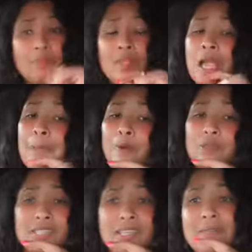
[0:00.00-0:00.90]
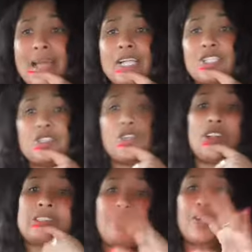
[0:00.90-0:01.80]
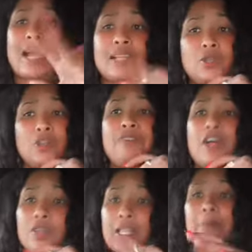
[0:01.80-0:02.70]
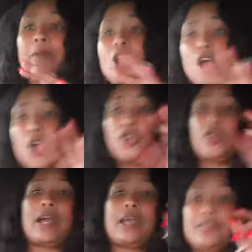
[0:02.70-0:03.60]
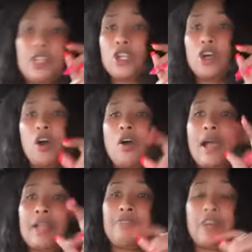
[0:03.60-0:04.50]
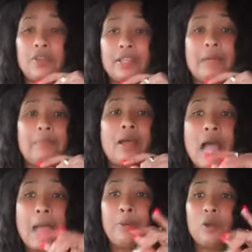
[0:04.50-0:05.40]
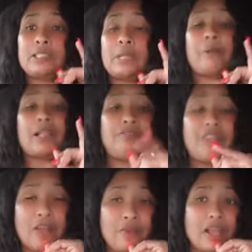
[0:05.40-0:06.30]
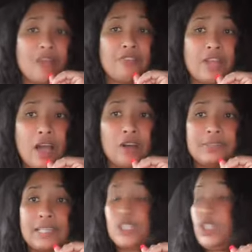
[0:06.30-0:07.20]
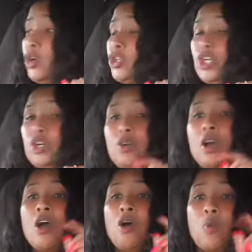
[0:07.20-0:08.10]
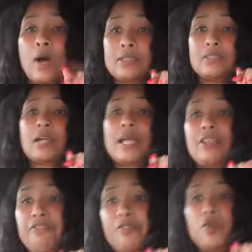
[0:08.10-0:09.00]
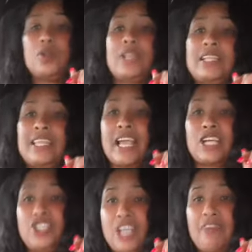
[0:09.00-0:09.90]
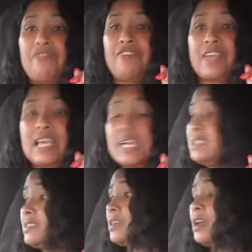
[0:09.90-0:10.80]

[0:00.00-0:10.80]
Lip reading: I posted in my IG stories. If you guys don't follow them, you guys can go and follow them. I posted Butterfly Recovery House that showed you what kind of food their chef is